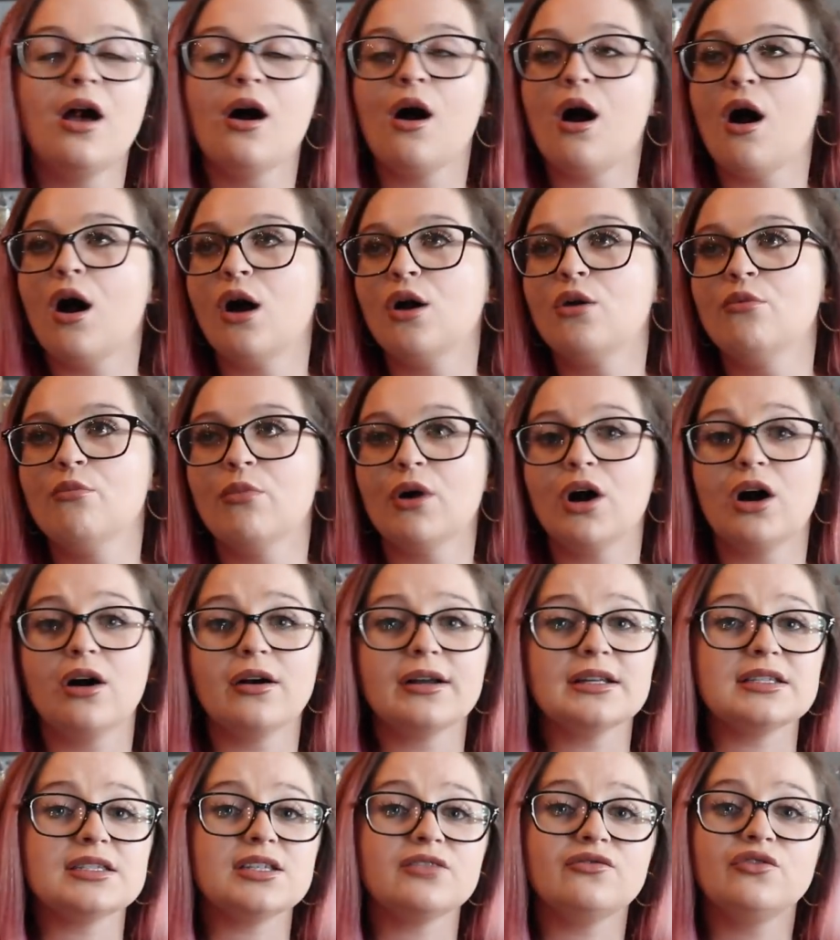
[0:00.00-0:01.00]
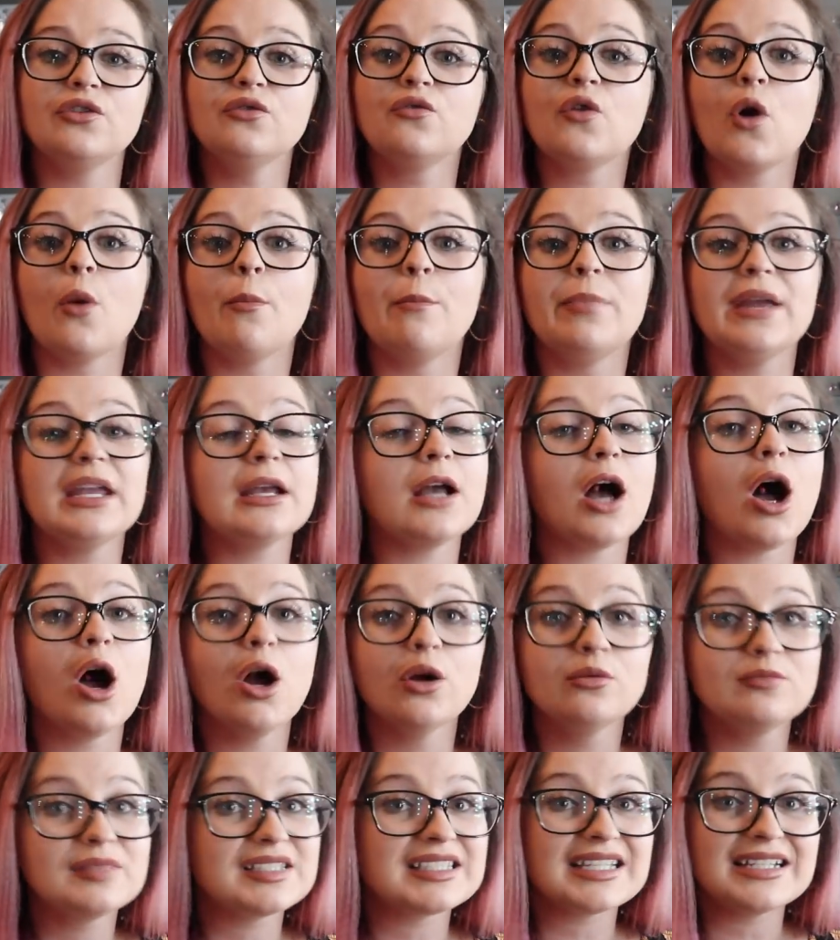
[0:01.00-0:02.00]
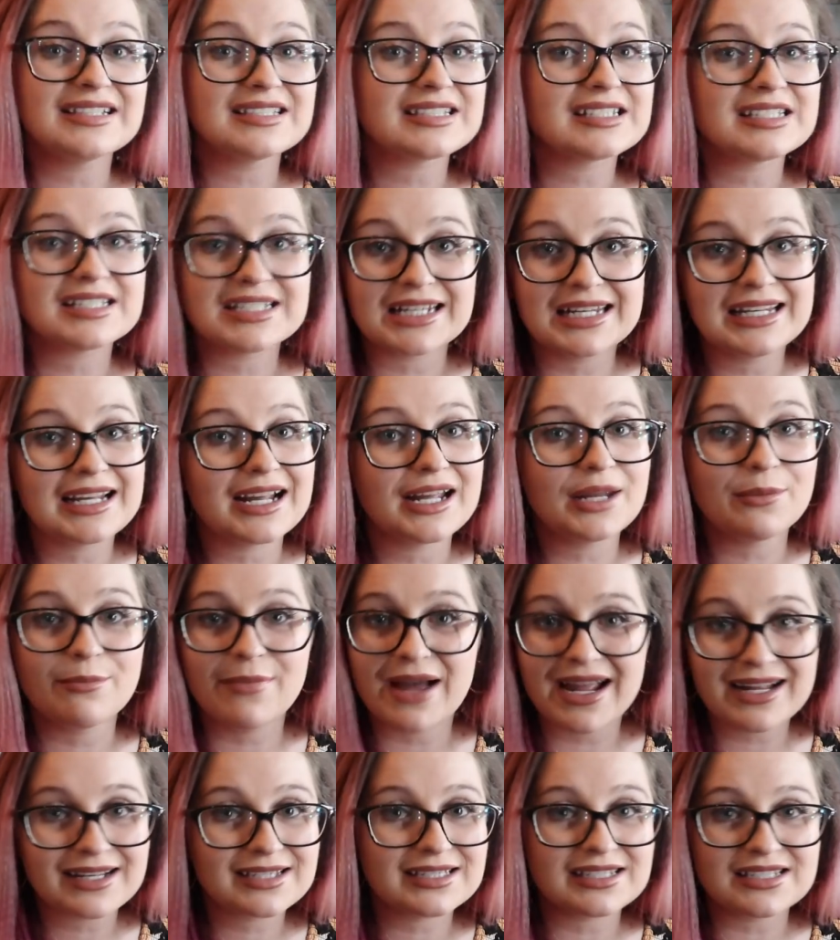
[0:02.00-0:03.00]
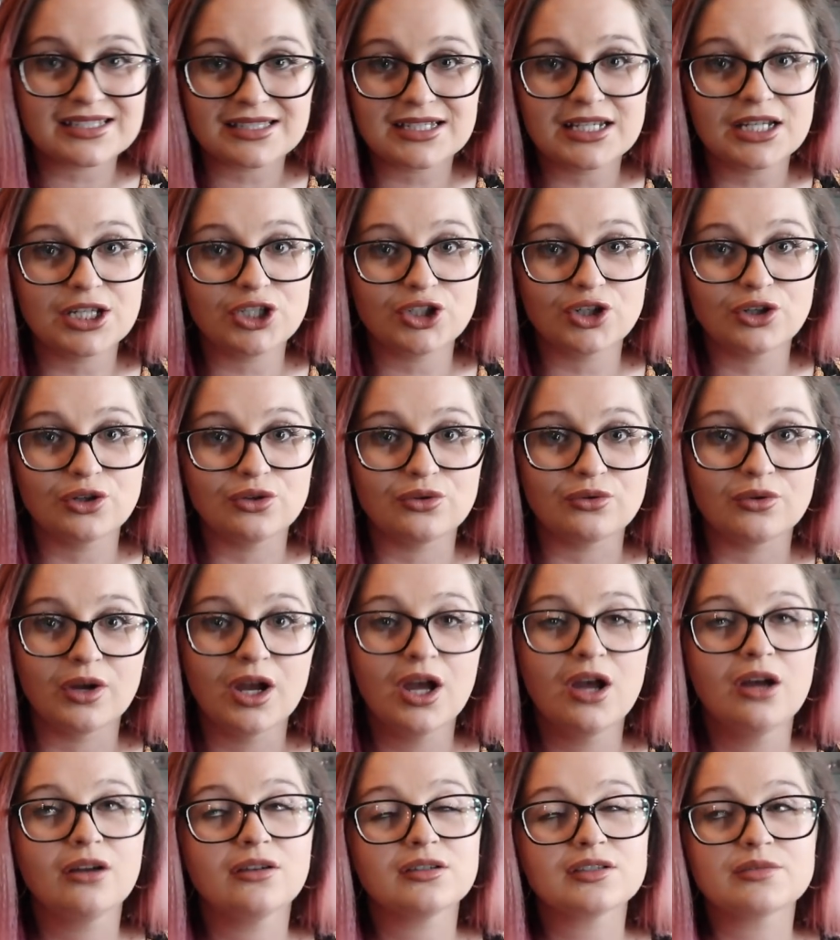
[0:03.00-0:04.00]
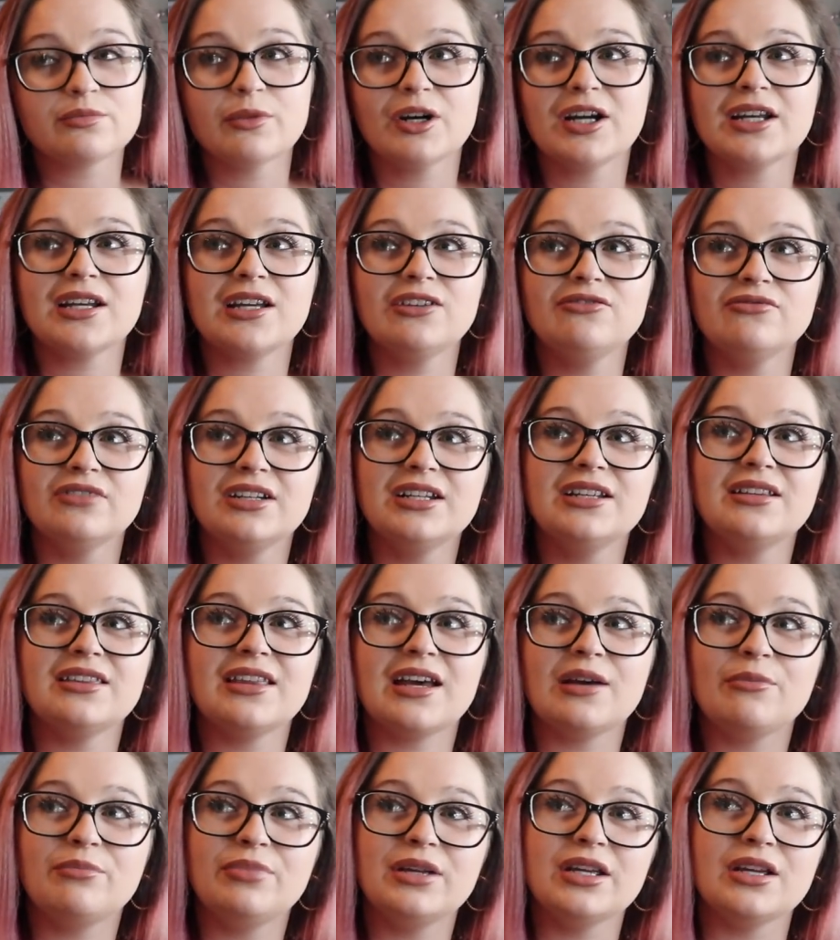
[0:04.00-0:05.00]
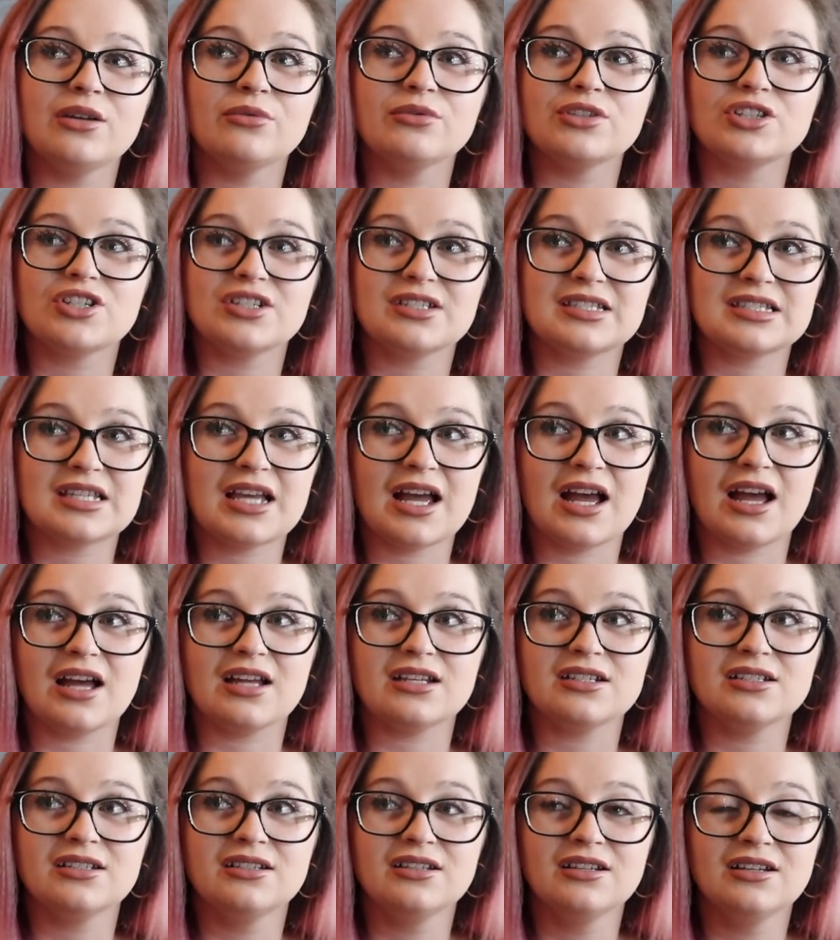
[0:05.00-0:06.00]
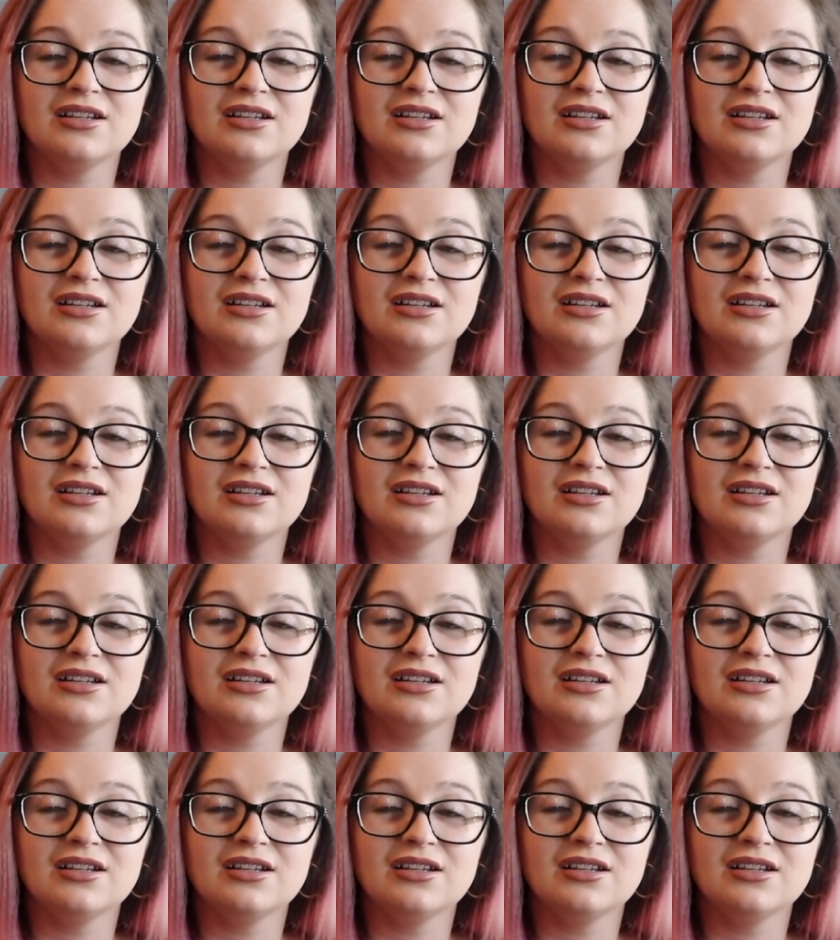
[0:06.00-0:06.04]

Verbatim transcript: Home Bargains, if you've got big Home Sense and TK Maxx's near you, because mine ain't really that big, which is sad.